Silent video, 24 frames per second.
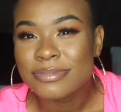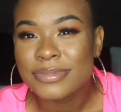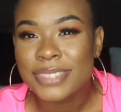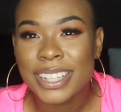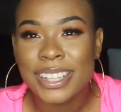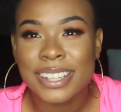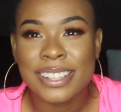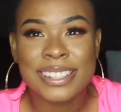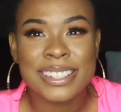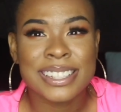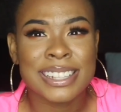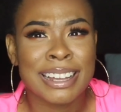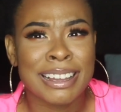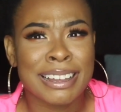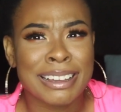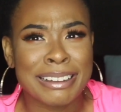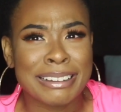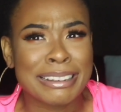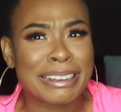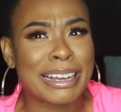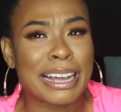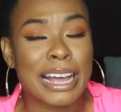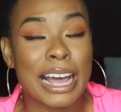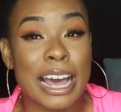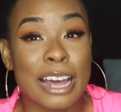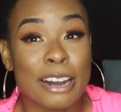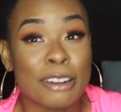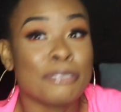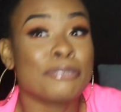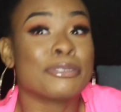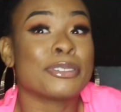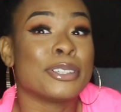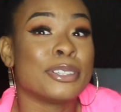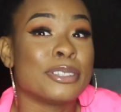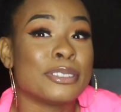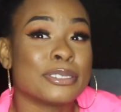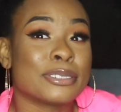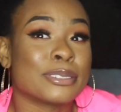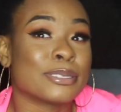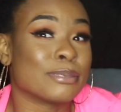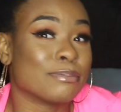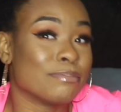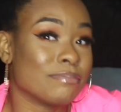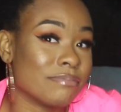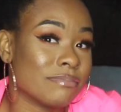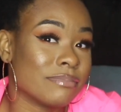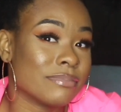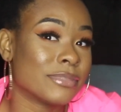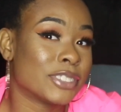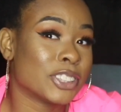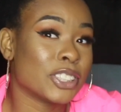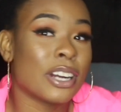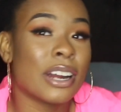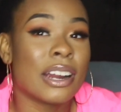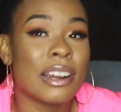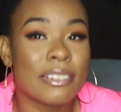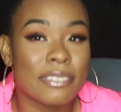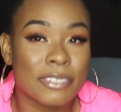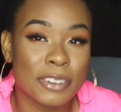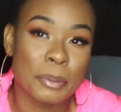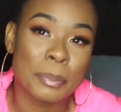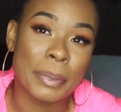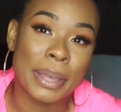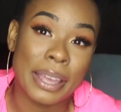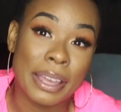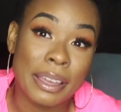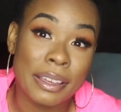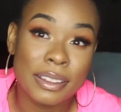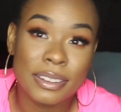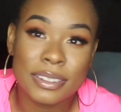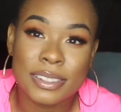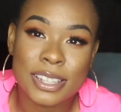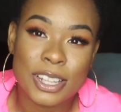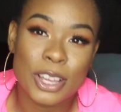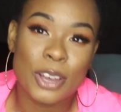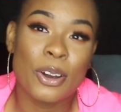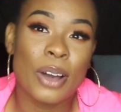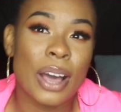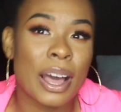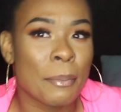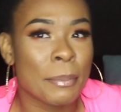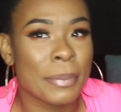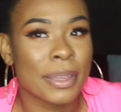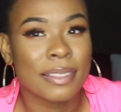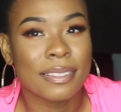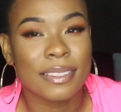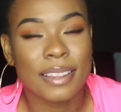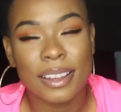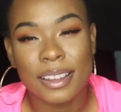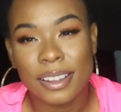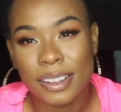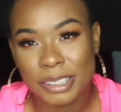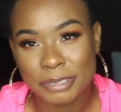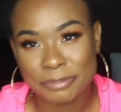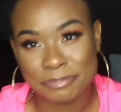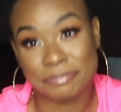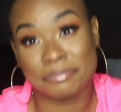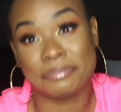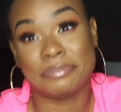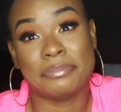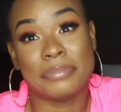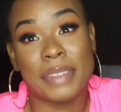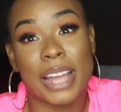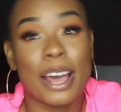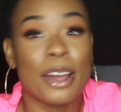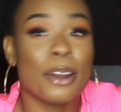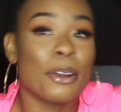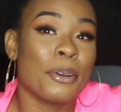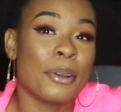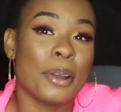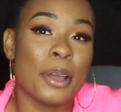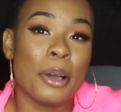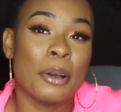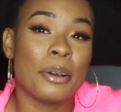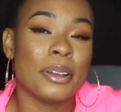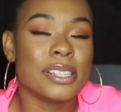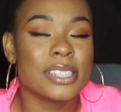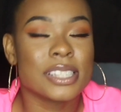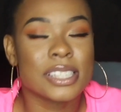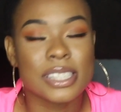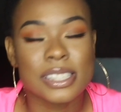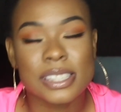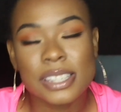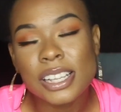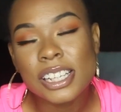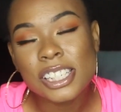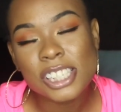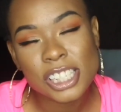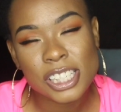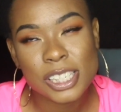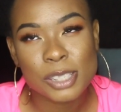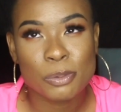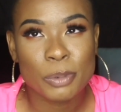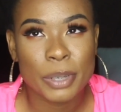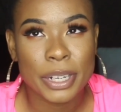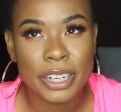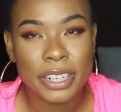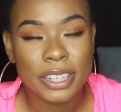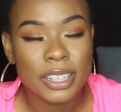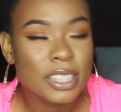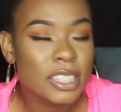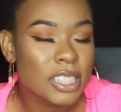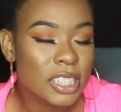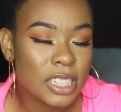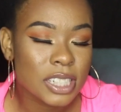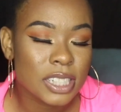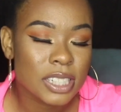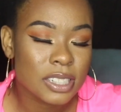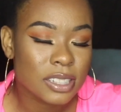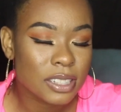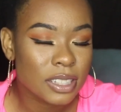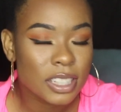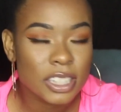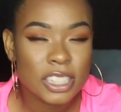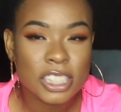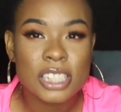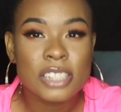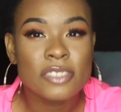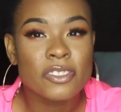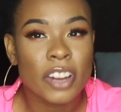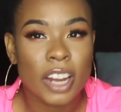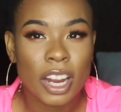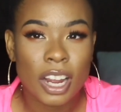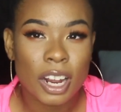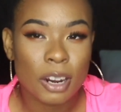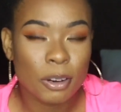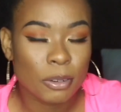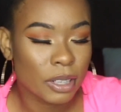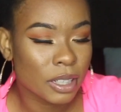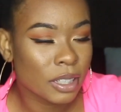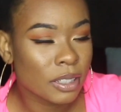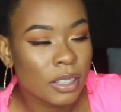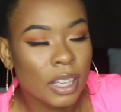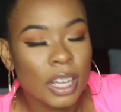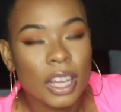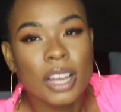It's like, I don't feel sorry for me. So I mean, like, I don't know. It's just weird. It's just very awkward.